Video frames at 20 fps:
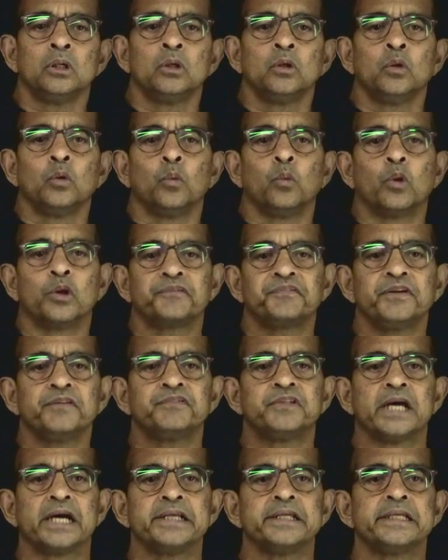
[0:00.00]
what we've
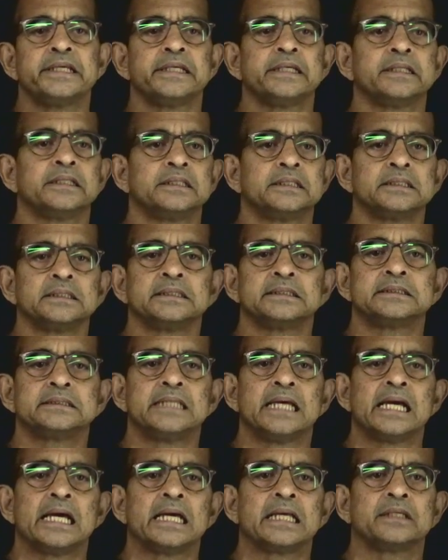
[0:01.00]
done here is
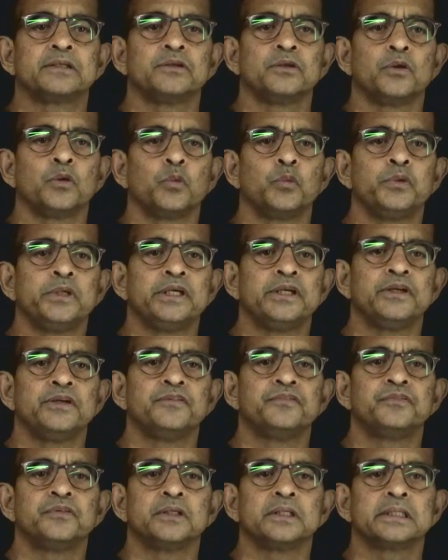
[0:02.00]
that
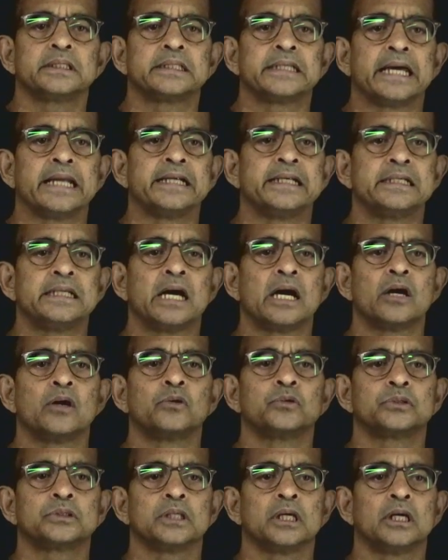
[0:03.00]
we've carried
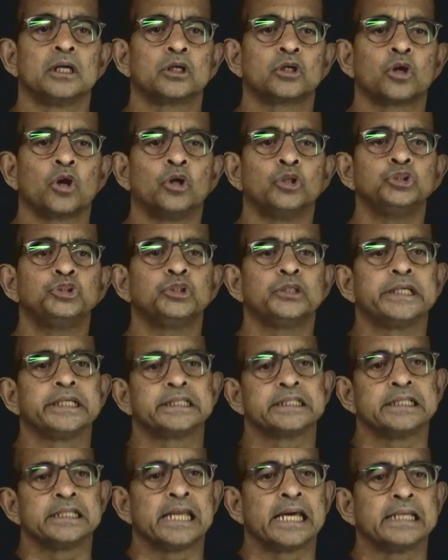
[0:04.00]
out a conjugate
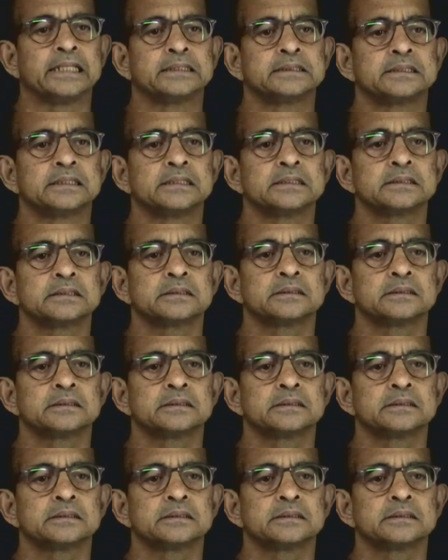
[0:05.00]
analysis,